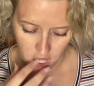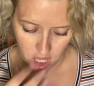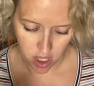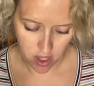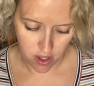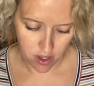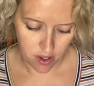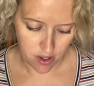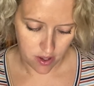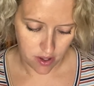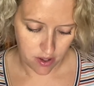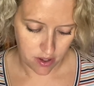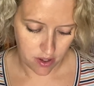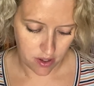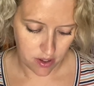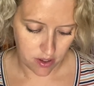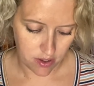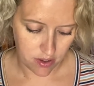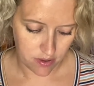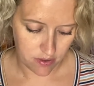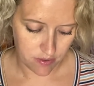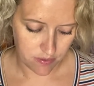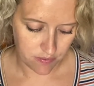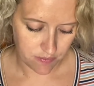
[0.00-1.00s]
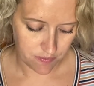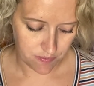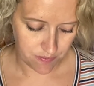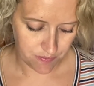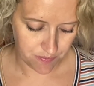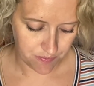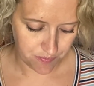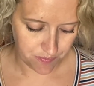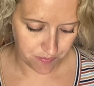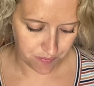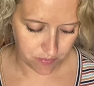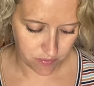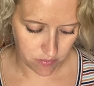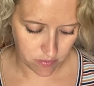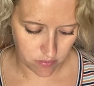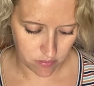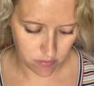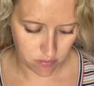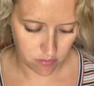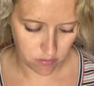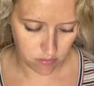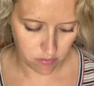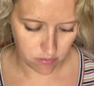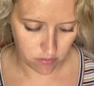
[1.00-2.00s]

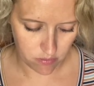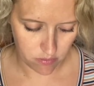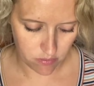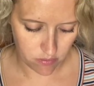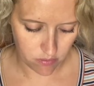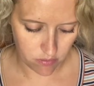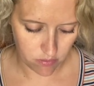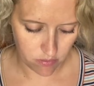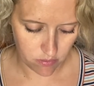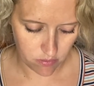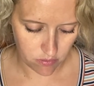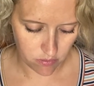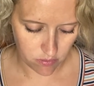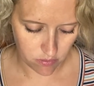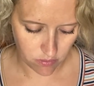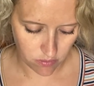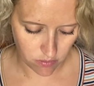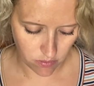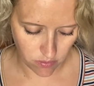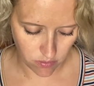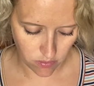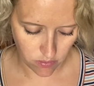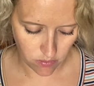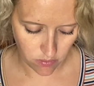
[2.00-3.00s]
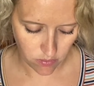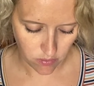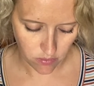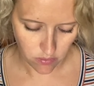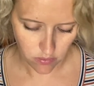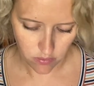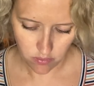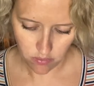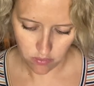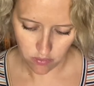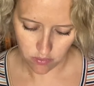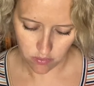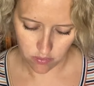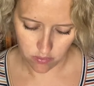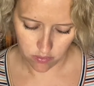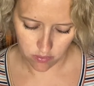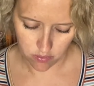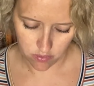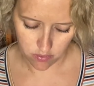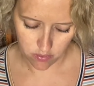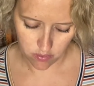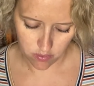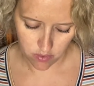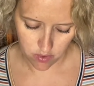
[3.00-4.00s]

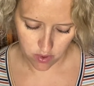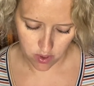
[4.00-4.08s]
(silence)